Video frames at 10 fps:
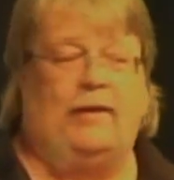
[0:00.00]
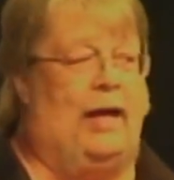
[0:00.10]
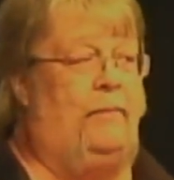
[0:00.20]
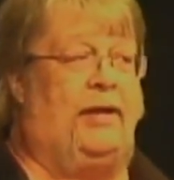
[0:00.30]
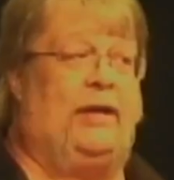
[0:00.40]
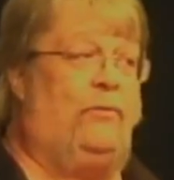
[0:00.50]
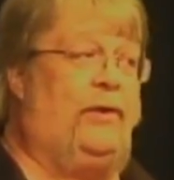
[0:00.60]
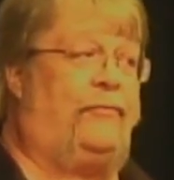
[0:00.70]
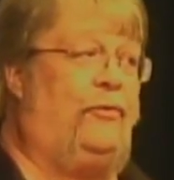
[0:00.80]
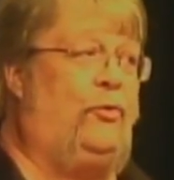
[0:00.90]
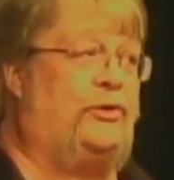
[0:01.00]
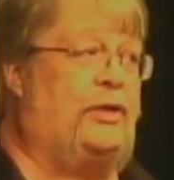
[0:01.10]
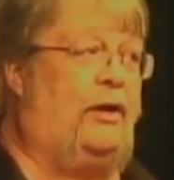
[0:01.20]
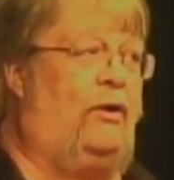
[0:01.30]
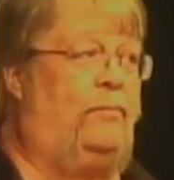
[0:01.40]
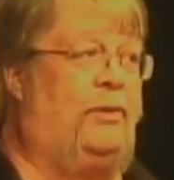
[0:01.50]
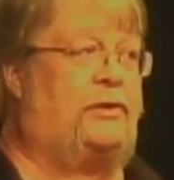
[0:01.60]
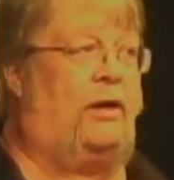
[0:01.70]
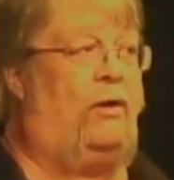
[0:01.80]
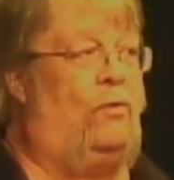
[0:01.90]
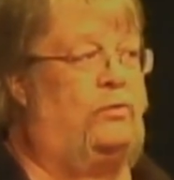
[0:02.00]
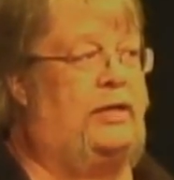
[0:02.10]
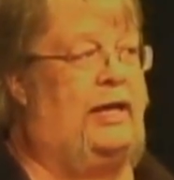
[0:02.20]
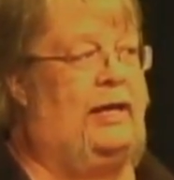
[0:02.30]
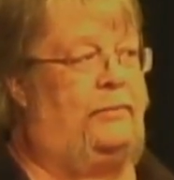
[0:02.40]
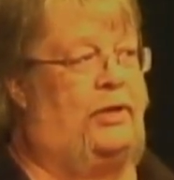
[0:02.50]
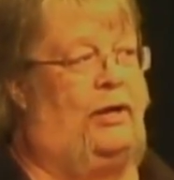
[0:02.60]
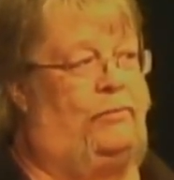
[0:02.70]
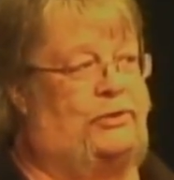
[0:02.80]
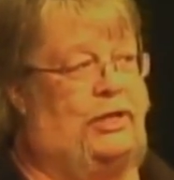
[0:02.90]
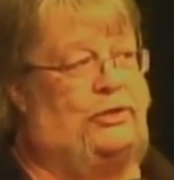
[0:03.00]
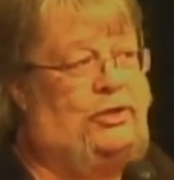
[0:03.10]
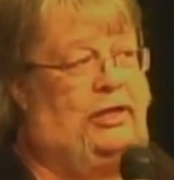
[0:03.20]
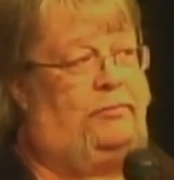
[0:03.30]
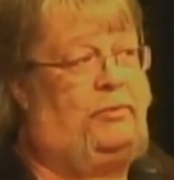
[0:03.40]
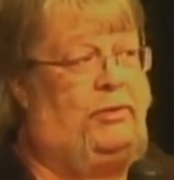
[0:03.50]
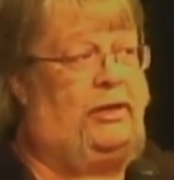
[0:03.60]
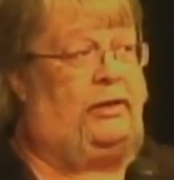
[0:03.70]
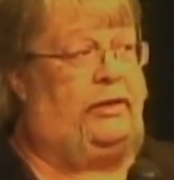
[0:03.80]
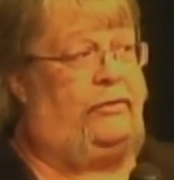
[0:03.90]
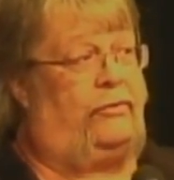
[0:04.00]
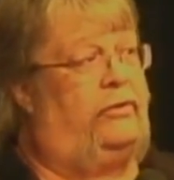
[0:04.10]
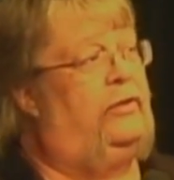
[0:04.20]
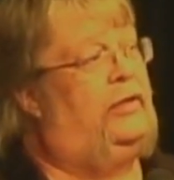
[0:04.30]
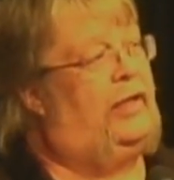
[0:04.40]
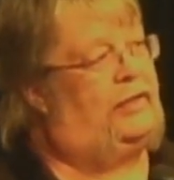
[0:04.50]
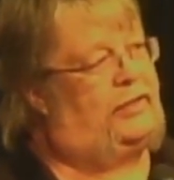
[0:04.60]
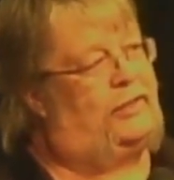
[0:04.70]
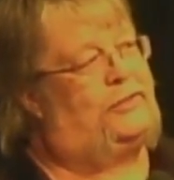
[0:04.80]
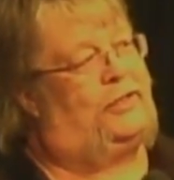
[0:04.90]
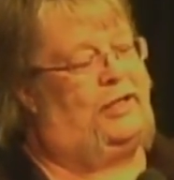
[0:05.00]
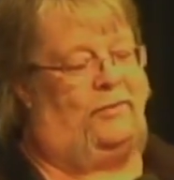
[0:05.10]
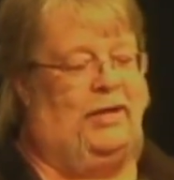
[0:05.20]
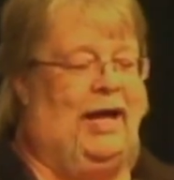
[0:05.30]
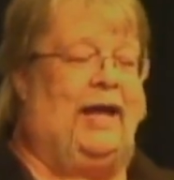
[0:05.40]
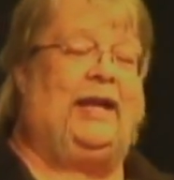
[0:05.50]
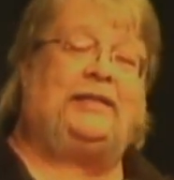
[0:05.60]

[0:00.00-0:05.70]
I mean, he went through it, y'all. But the whole time, God was teaching him to be a leader and teaching him. And